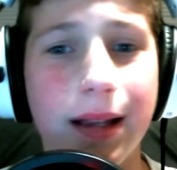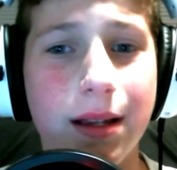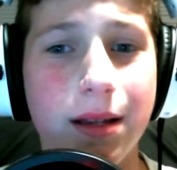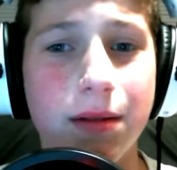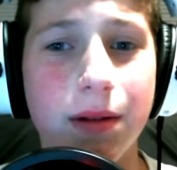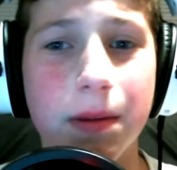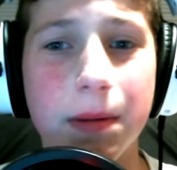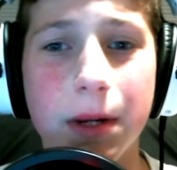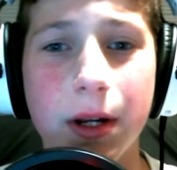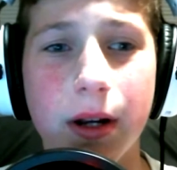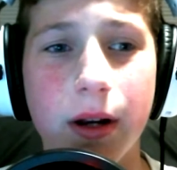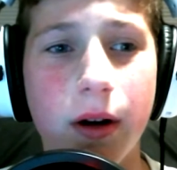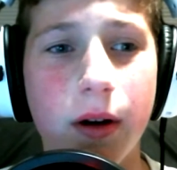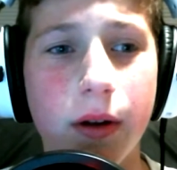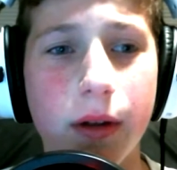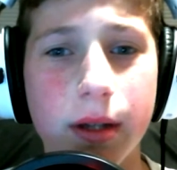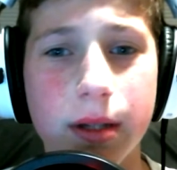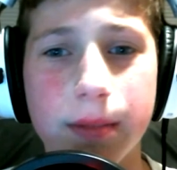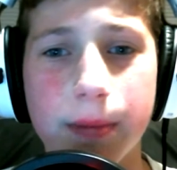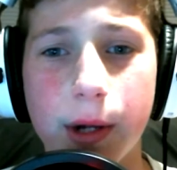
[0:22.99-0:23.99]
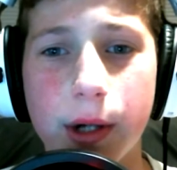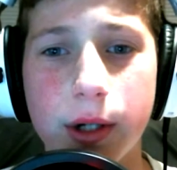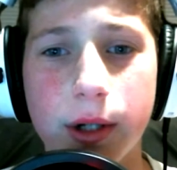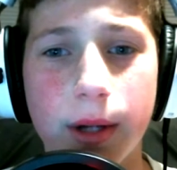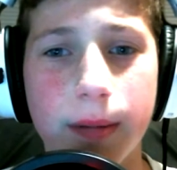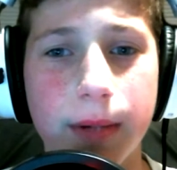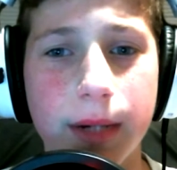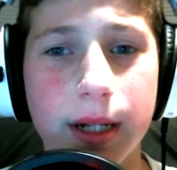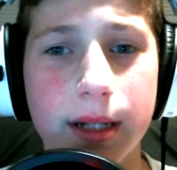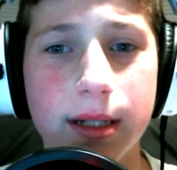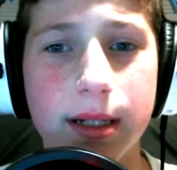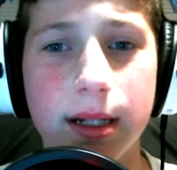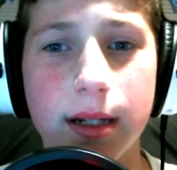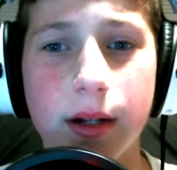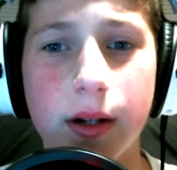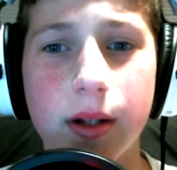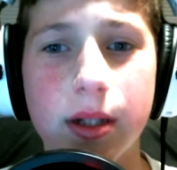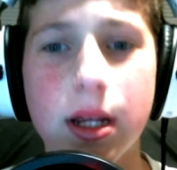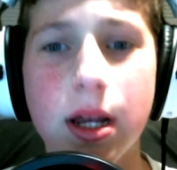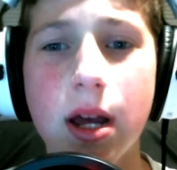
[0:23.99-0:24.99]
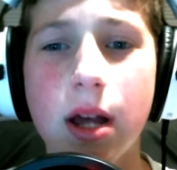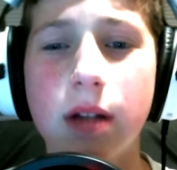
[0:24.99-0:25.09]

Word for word: That's what I'm gonna call this March update series.